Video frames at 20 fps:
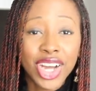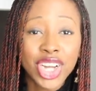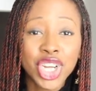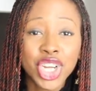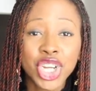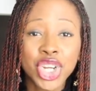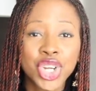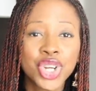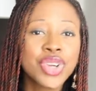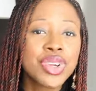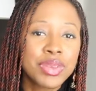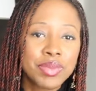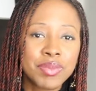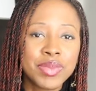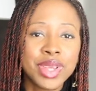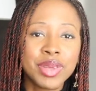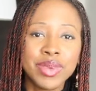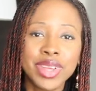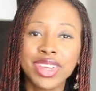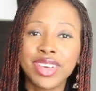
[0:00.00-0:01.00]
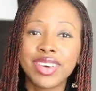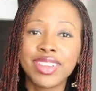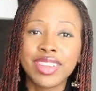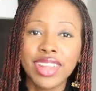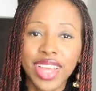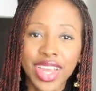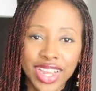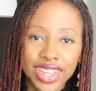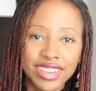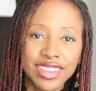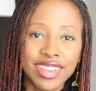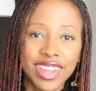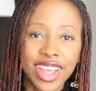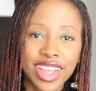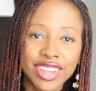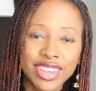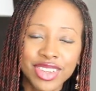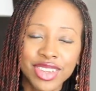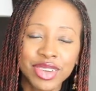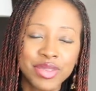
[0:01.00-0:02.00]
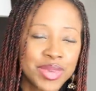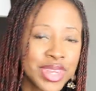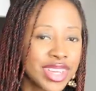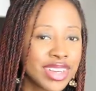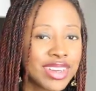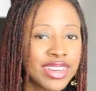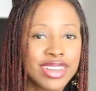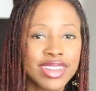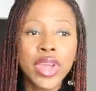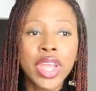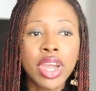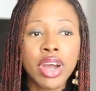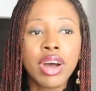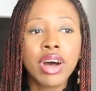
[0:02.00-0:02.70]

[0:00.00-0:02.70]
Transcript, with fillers: uh, shoot me because I said so because we